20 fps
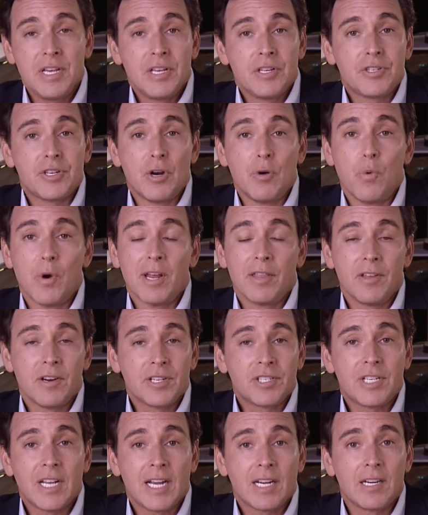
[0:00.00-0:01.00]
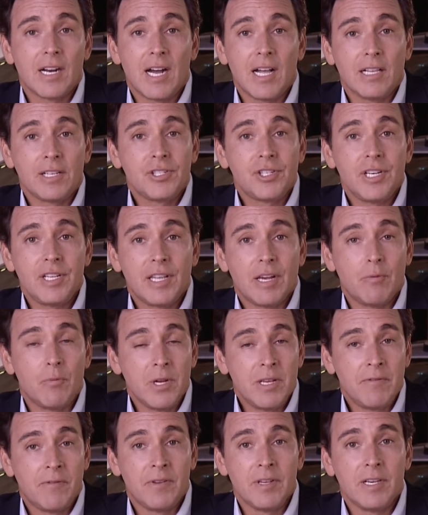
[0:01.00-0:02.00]
So where there's technology that
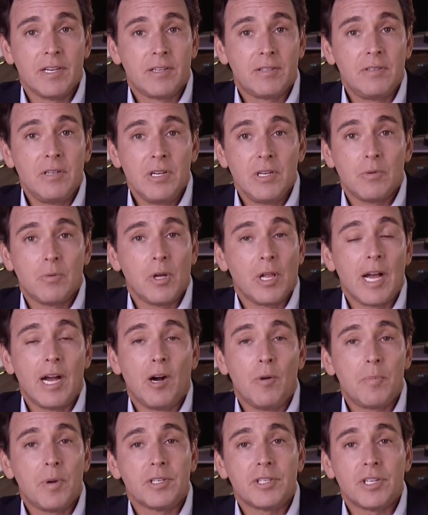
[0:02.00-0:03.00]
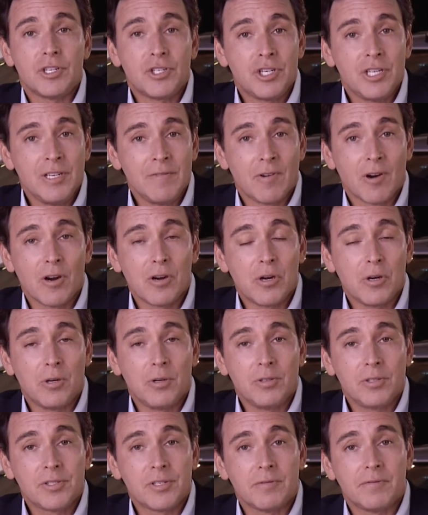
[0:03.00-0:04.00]
we feel will help us achieve our
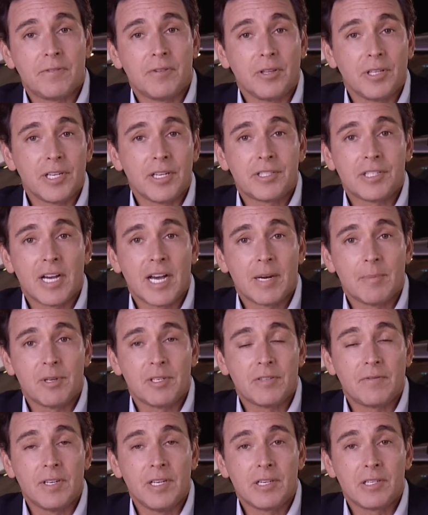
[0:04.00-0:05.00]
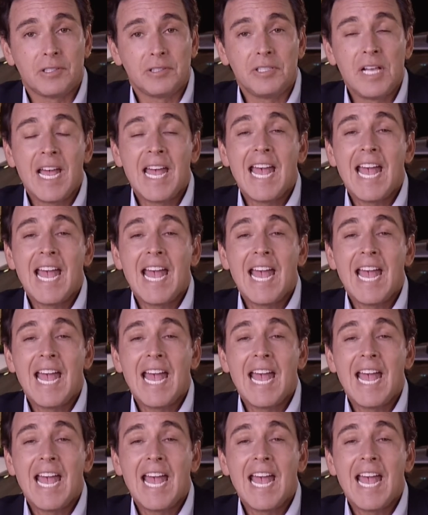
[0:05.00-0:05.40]
goals of fully autonomous vehicle,